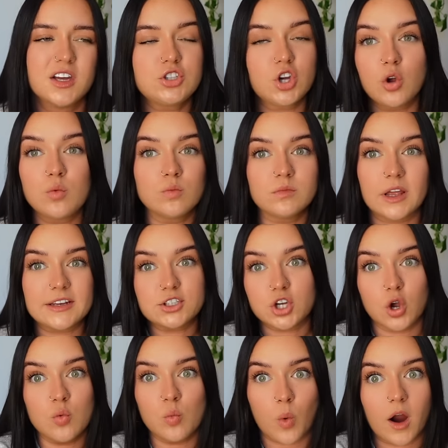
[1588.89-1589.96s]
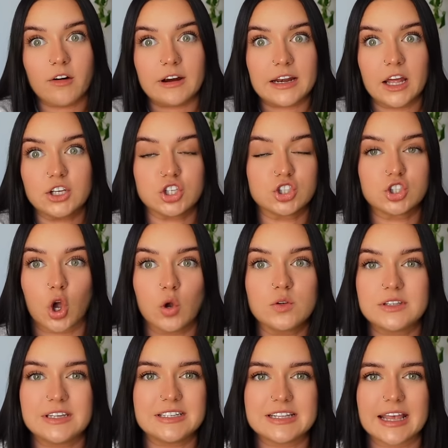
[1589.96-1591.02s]
Don't worry, like, just go to
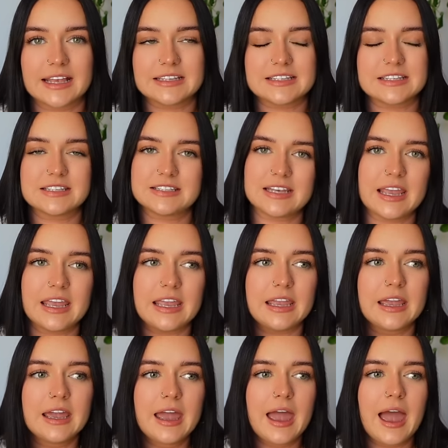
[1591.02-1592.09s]
these things and see,